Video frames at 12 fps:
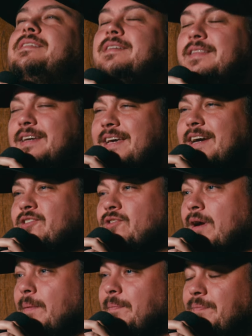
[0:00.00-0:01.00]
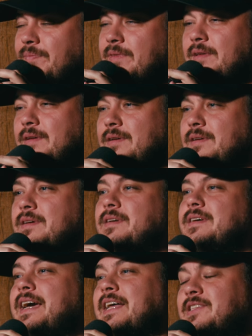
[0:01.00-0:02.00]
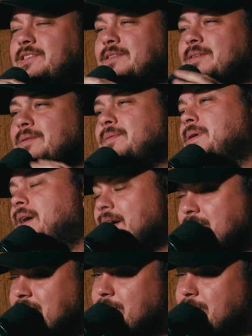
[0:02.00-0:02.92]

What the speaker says: The kick drum. It's honestly,